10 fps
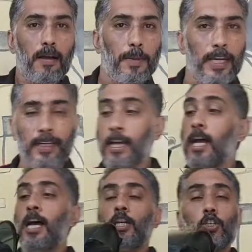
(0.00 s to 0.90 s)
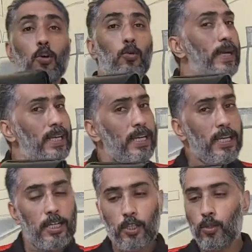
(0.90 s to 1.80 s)
coming in. So
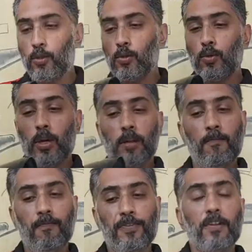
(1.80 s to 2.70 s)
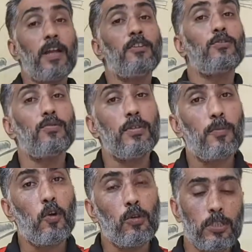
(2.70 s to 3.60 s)
quickly to run you through the
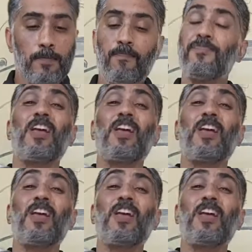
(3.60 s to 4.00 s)
pros: